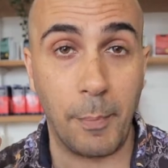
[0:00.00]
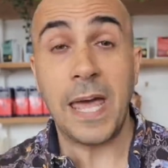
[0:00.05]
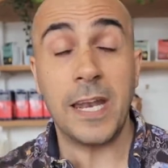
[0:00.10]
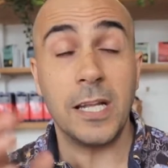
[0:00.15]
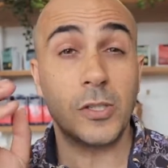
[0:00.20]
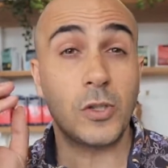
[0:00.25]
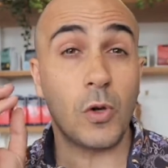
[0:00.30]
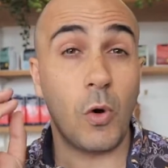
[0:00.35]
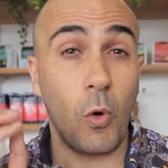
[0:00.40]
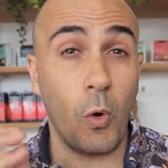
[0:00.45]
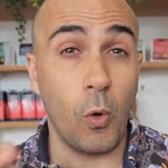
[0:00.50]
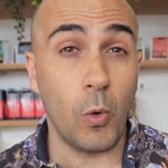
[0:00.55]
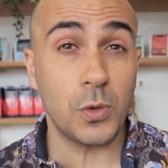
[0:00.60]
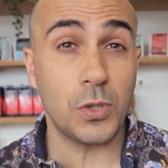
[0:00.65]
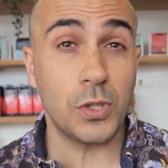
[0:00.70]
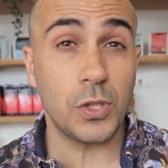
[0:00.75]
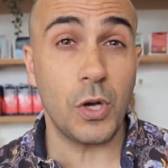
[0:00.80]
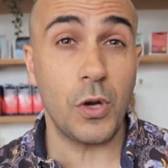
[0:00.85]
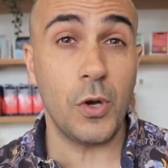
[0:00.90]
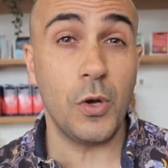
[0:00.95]
And it's
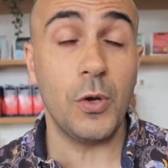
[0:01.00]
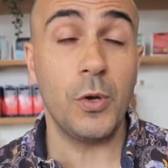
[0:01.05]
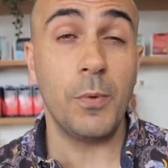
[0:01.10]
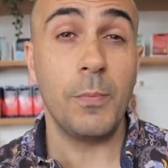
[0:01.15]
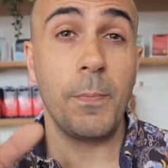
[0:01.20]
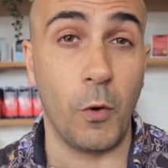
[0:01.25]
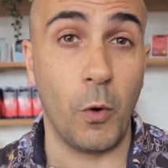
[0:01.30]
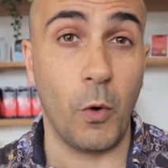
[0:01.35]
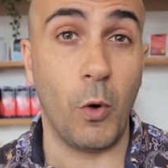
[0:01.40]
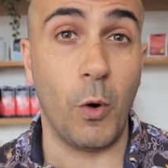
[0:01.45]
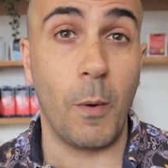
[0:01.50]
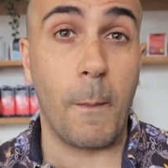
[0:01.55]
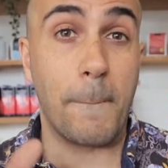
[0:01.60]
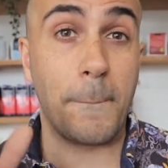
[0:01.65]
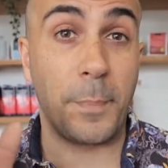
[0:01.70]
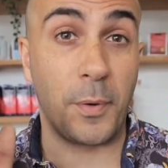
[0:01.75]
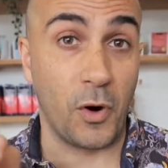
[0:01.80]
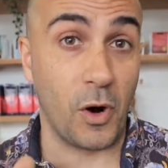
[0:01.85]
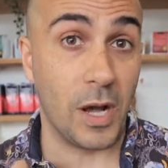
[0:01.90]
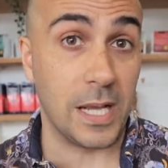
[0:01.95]
also for
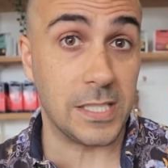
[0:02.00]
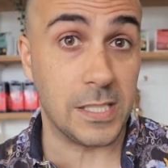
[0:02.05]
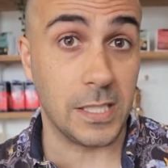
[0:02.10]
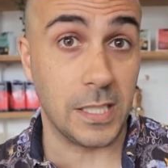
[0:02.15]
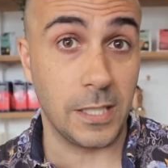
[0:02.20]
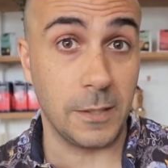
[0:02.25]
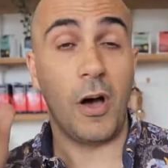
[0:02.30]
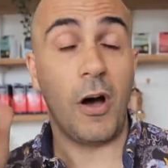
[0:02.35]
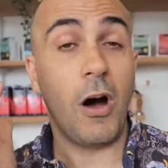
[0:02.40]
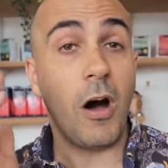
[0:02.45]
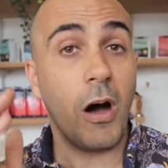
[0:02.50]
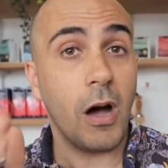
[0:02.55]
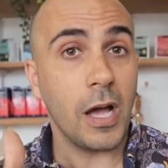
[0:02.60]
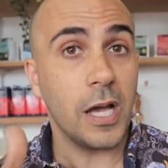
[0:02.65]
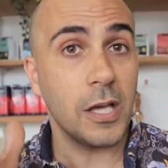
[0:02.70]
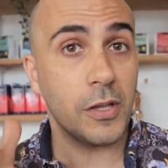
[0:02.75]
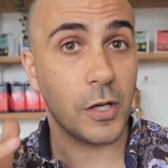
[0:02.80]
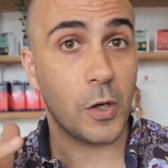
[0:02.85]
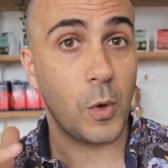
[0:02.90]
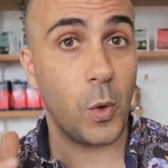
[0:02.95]
pricing. The
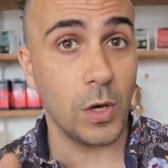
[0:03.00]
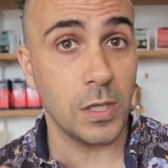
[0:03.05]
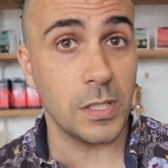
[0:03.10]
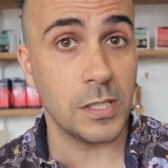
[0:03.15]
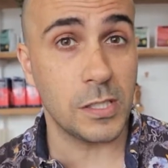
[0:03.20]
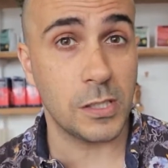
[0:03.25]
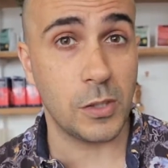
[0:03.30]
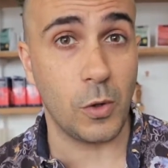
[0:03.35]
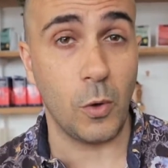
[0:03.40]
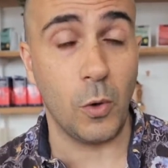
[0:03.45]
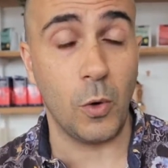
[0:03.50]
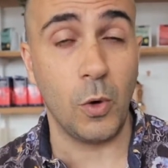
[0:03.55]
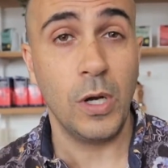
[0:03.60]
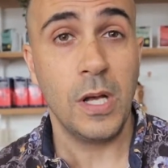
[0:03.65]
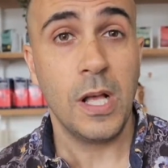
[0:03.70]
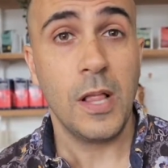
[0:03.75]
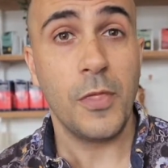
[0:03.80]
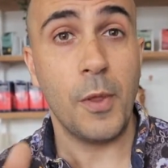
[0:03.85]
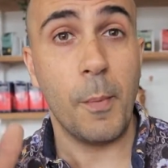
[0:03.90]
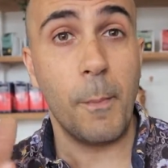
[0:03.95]
higher the quality score,
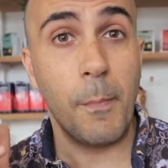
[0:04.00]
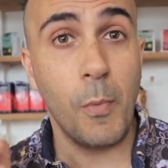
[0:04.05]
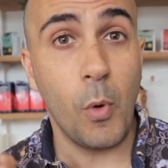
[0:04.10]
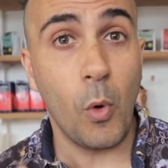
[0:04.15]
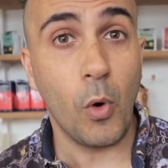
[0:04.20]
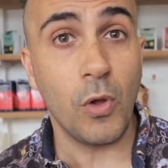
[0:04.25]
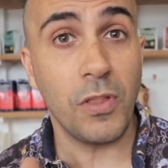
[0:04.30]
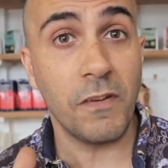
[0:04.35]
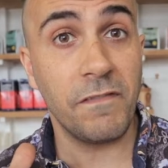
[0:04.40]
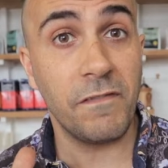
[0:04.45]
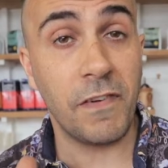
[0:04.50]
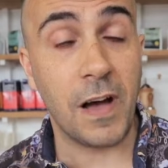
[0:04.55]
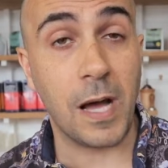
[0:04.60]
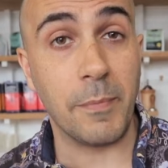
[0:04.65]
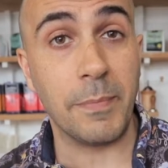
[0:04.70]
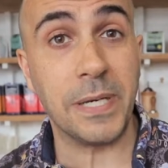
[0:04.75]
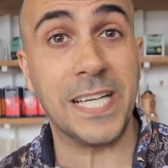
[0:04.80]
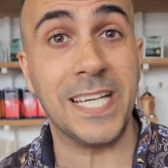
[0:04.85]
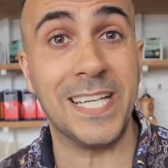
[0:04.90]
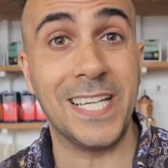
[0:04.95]
the more the
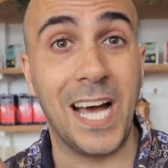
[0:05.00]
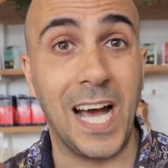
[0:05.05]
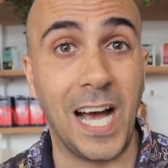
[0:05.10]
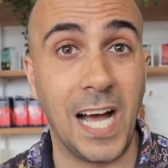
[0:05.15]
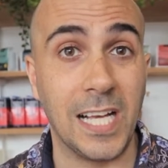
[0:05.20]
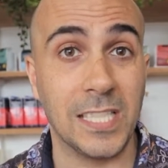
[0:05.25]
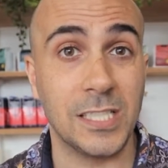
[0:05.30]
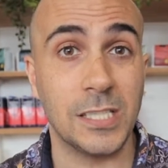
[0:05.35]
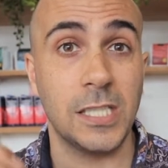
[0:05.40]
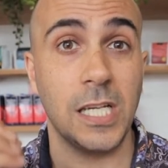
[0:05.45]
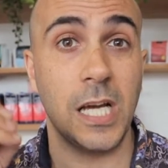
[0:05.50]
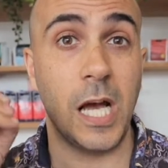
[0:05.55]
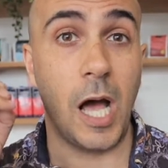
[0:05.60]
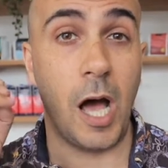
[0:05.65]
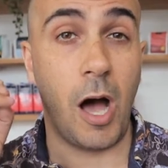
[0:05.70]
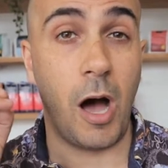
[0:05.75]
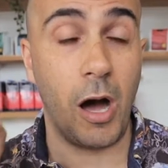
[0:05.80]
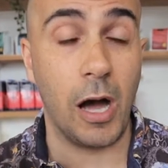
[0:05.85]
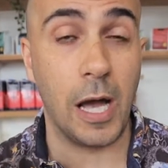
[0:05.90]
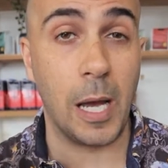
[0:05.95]
farmer can ask a
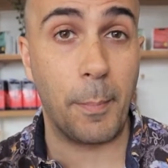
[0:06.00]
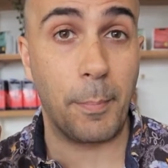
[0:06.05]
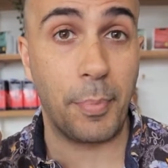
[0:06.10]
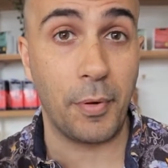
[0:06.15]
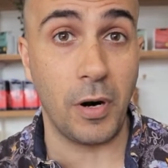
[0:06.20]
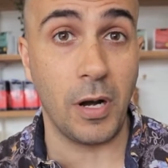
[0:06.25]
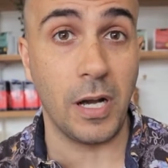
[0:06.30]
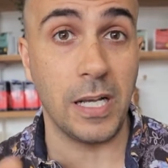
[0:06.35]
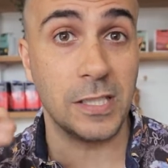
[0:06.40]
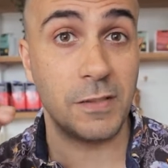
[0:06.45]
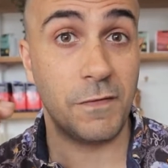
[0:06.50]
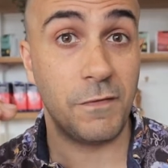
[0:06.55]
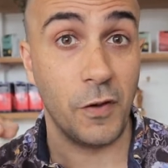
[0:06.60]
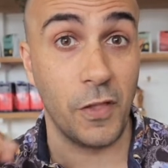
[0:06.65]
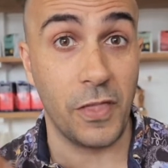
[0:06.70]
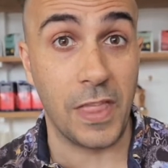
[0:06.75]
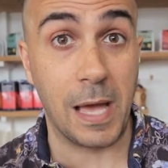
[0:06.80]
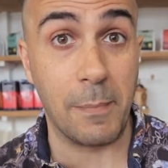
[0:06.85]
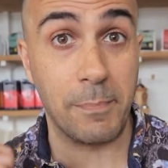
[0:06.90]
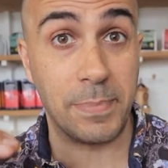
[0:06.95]
higher price for
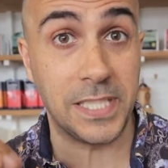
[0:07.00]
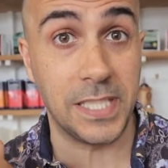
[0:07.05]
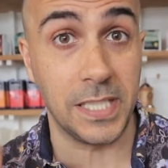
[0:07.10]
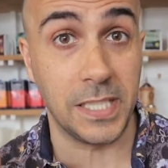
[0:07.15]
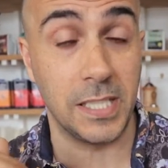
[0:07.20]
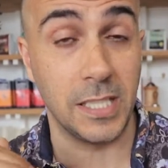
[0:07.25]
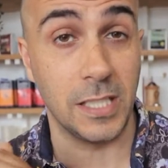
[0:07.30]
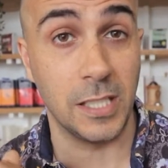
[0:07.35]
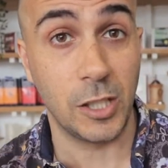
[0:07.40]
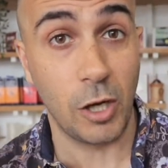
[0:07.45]
that particular